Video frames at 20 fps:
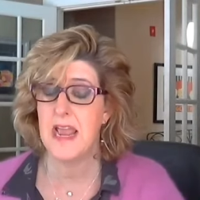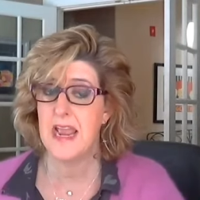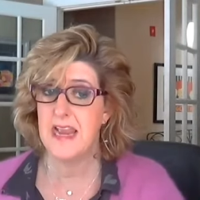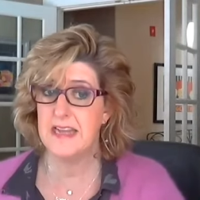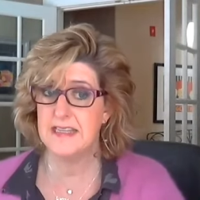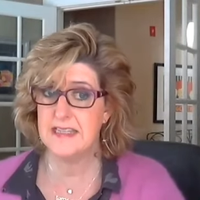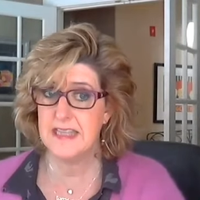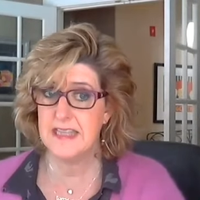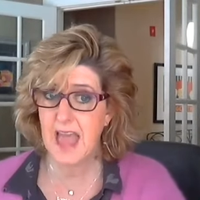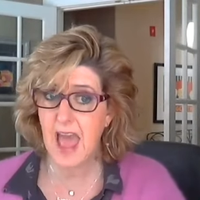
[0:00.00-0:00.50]

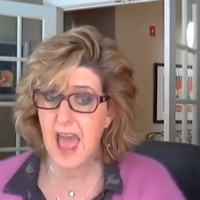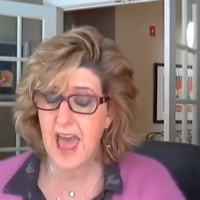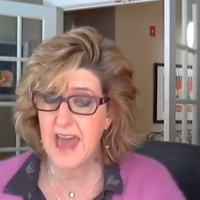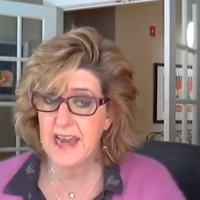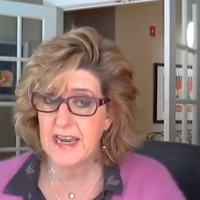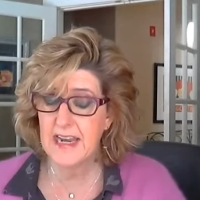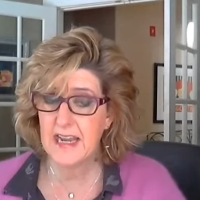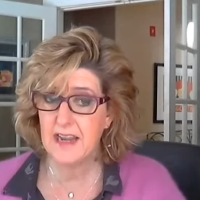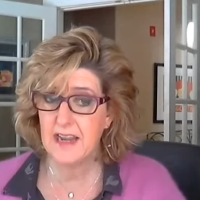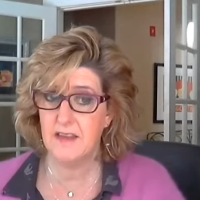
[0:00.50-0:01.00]
It's the
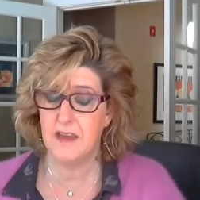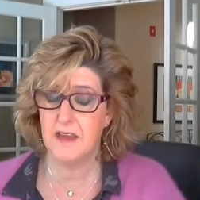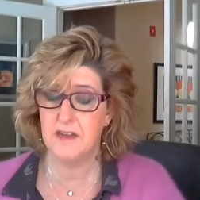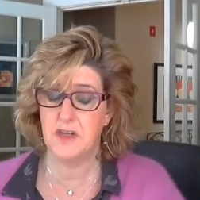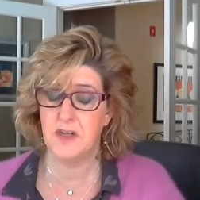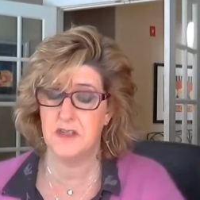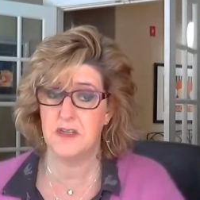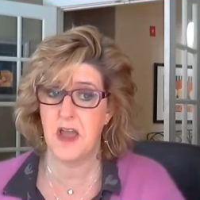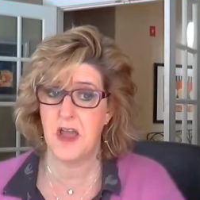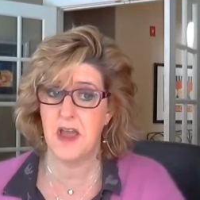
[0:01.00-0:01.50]
editing that
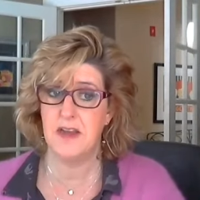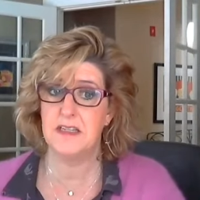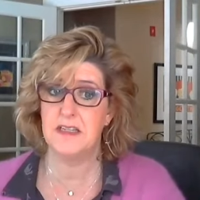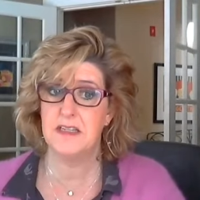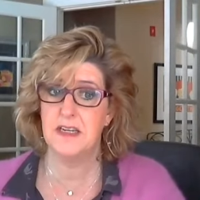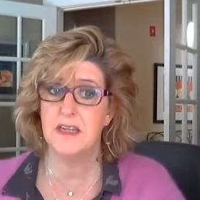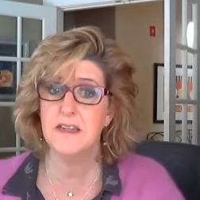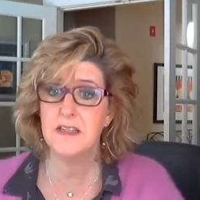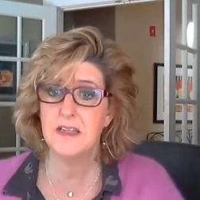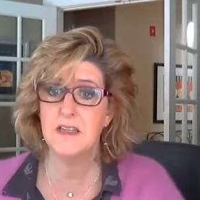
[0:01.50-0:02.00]
just kind of
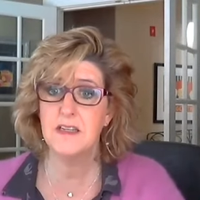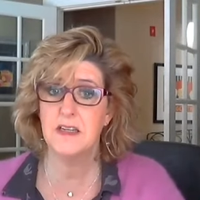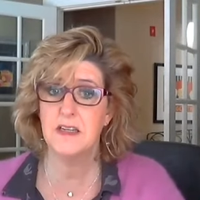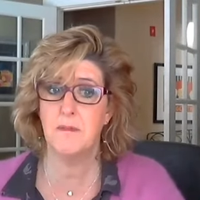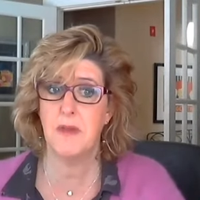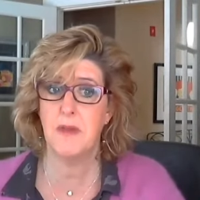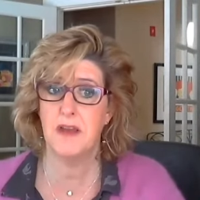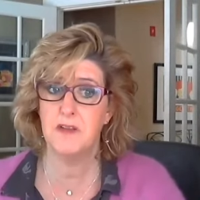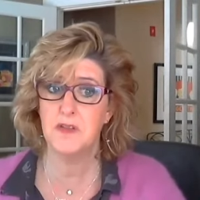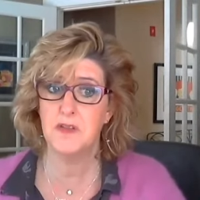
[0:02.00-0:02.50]
digs
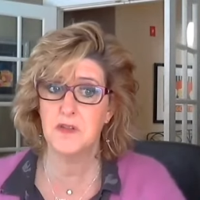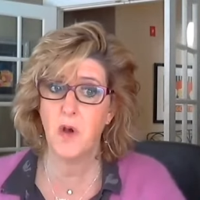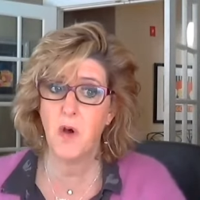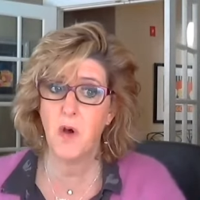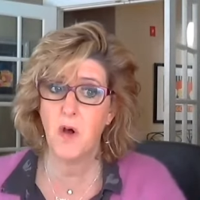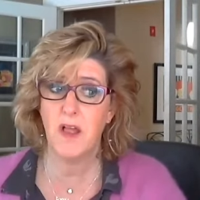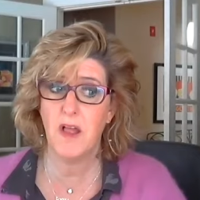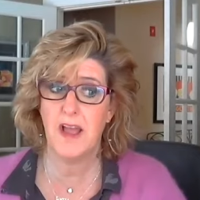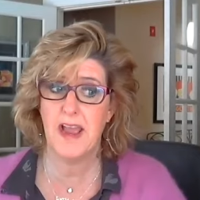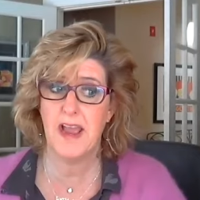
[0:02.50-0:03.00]
into my
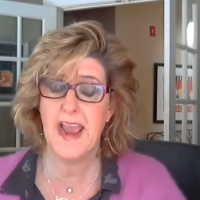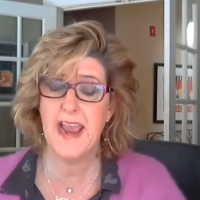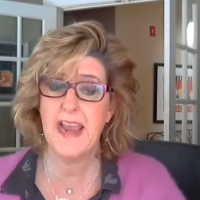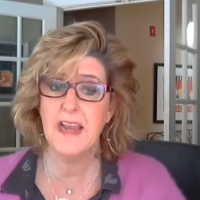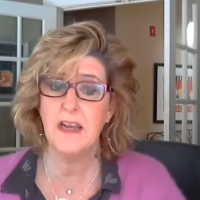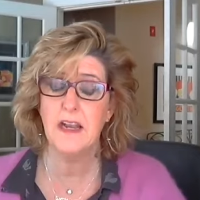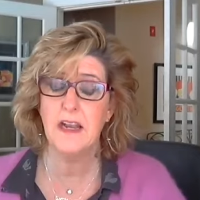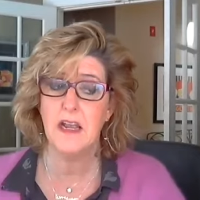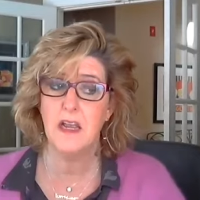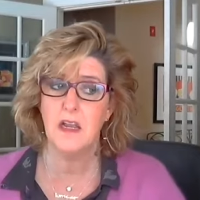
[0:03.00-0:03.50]
soul. I
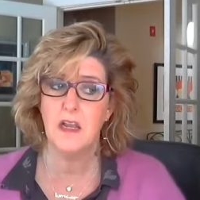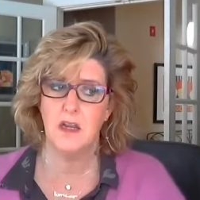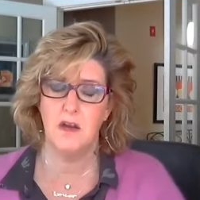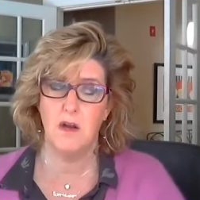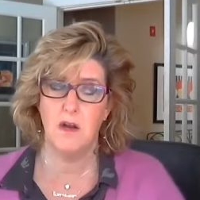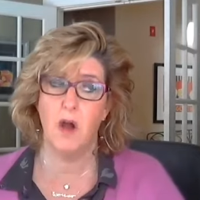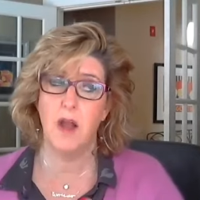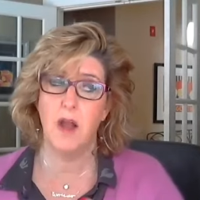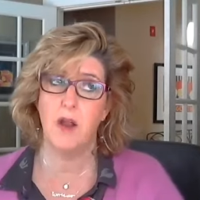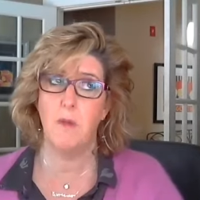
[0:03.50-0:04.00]
hate,
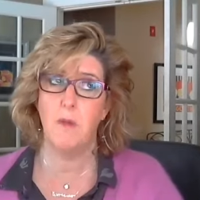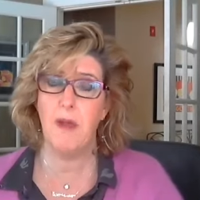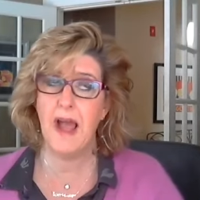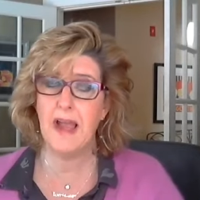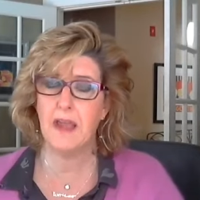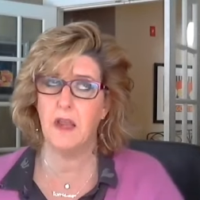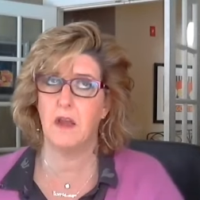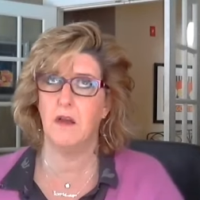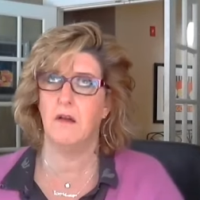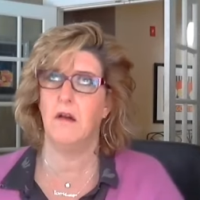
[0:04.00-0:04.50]
I go
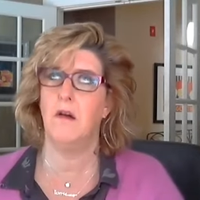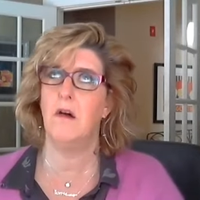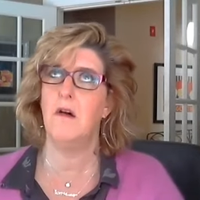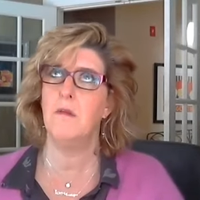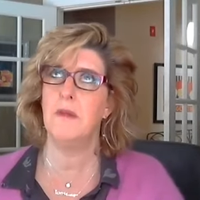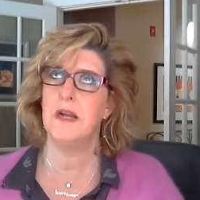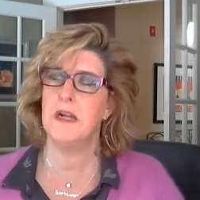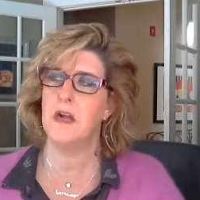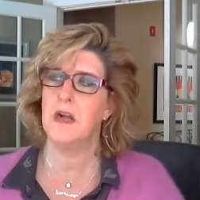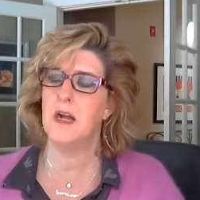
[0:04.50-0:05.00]
back and go,
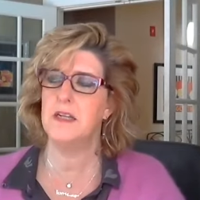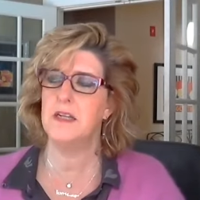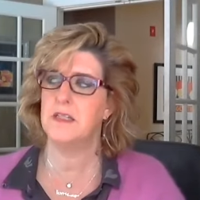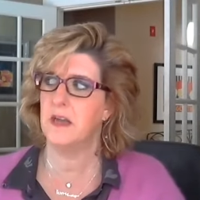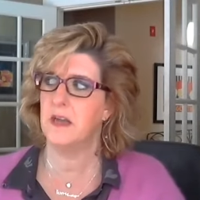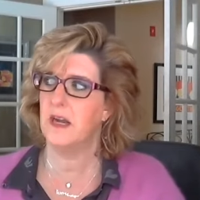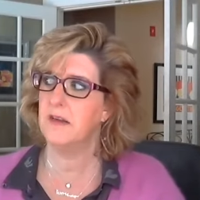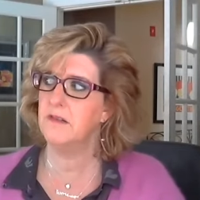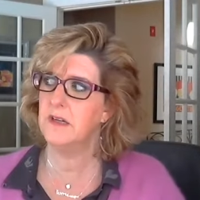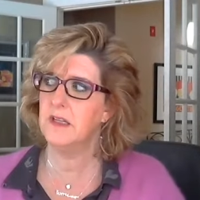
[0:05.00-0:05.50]
oh my God,
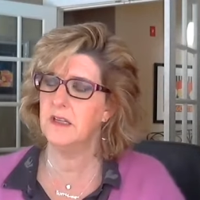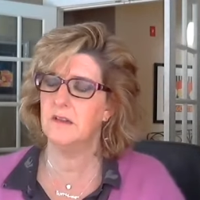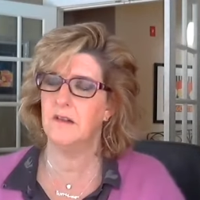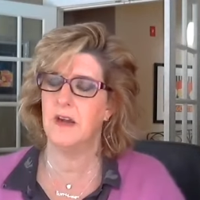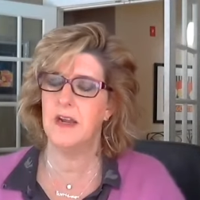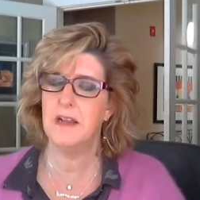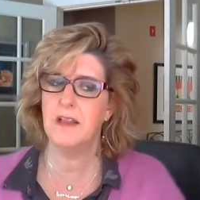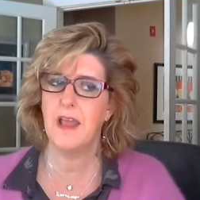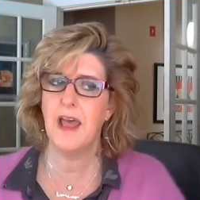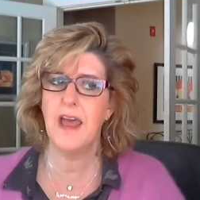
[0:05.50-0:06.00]
did I really
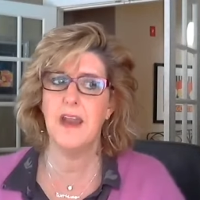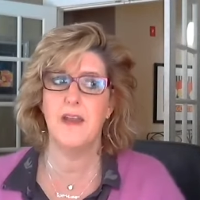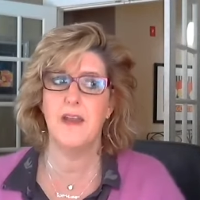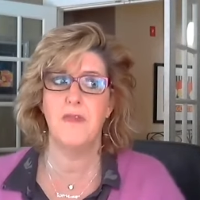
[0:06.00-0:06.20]
write that?